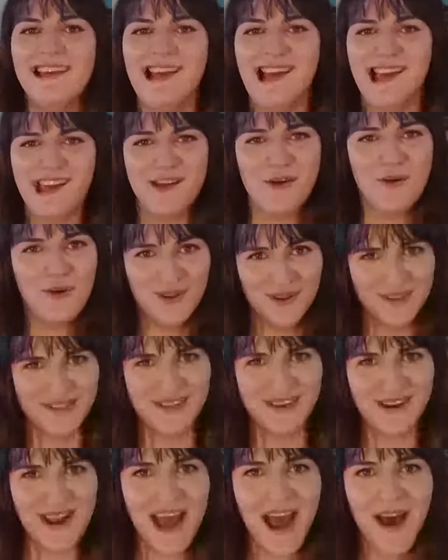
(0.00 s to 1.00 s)
I
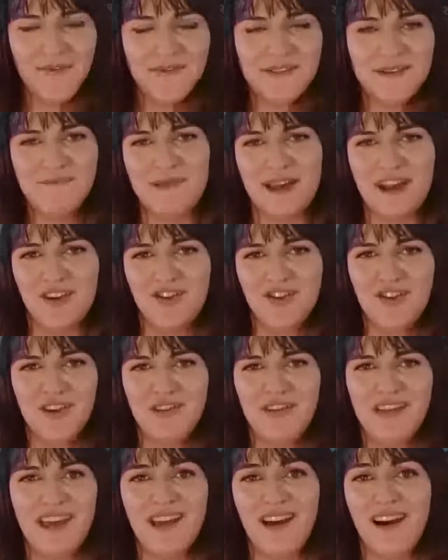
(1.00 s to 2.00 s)
also have to mention
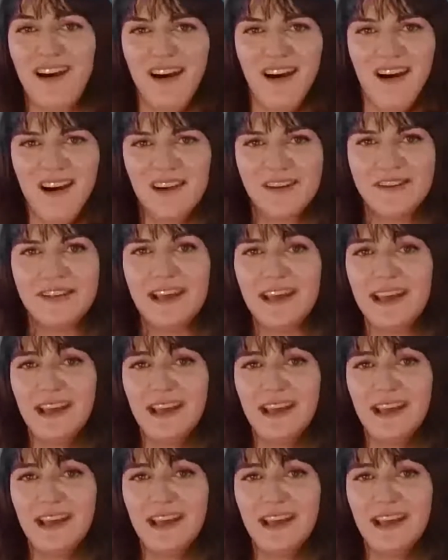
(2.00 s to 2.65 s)
the art.